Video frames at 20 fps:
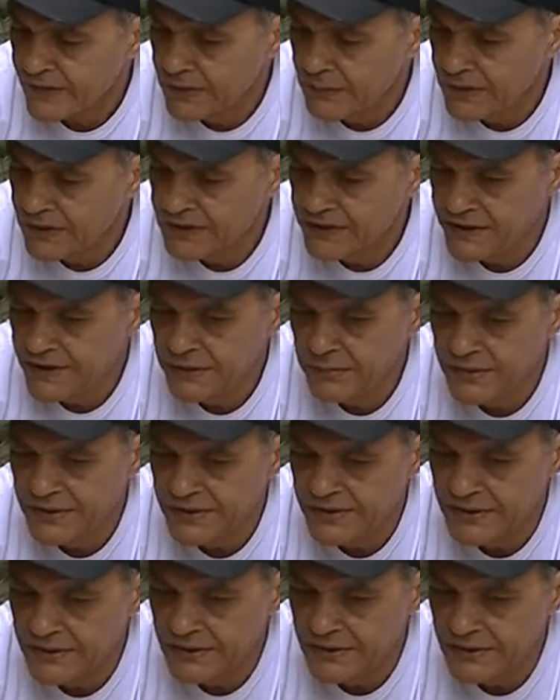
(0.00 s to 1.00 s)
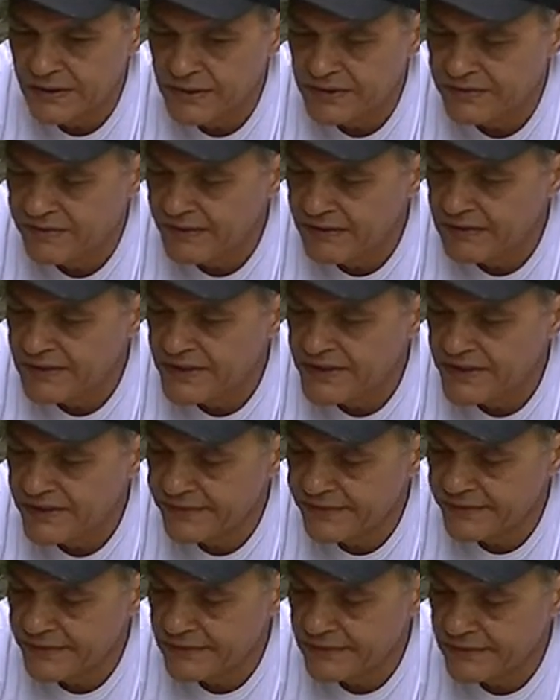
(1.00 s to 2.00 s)
But in Brazil it's very
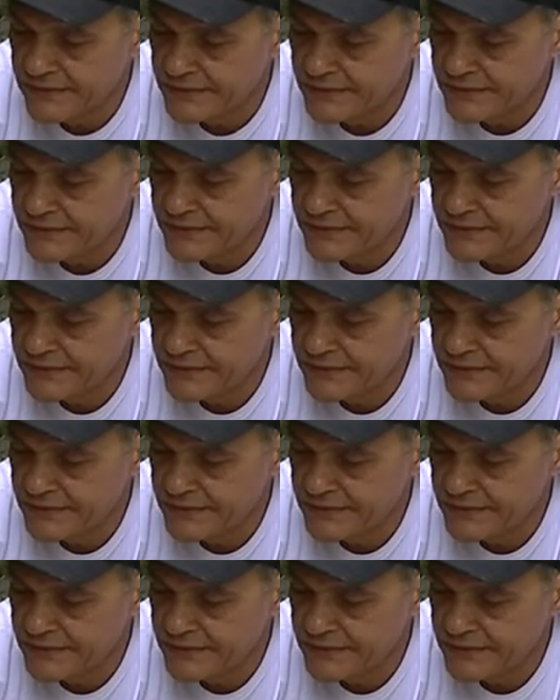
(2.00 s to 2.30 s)
difficult.